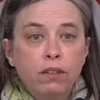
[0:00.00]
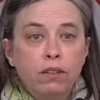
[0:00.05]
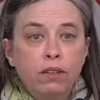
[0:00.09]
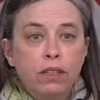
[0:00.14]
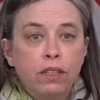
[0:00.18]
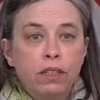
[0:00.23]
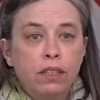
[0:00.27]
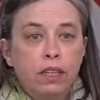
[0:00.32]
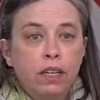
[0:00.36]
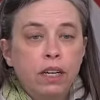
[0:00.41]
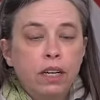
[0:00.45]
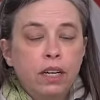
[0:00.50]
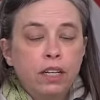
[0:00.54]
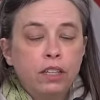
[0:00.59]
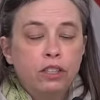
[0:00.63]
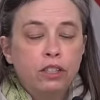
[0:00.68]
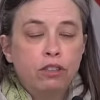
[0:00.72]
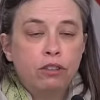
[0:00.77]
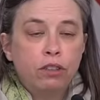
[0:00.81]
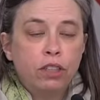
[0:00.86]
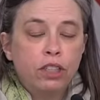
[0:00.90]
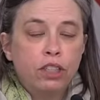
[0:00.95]
so you can
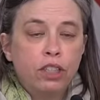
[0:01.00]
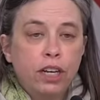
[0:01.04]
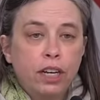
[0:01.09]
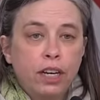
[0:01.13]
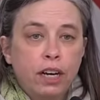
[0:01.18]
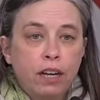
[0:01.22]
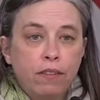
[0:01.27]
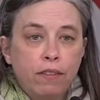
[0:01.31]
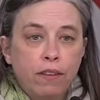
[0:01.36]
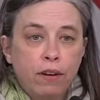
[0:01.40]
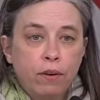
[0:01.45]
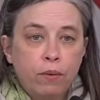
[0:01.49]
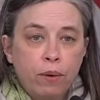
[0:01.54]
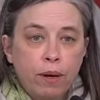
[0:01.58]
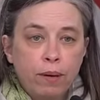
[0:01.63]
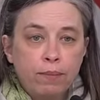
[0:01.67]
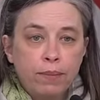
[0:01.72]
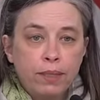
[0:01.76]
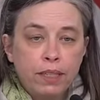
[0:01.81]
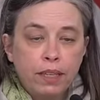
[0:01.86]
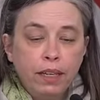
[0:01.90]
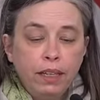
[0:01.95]
certainly check on their
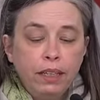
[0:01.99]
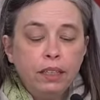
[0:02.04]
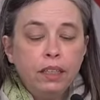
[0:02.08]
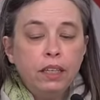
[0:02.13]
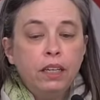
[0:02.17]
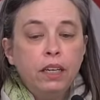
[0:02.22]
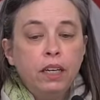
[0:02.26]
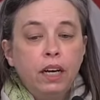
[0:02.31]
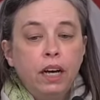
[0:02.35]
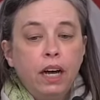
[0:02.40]
website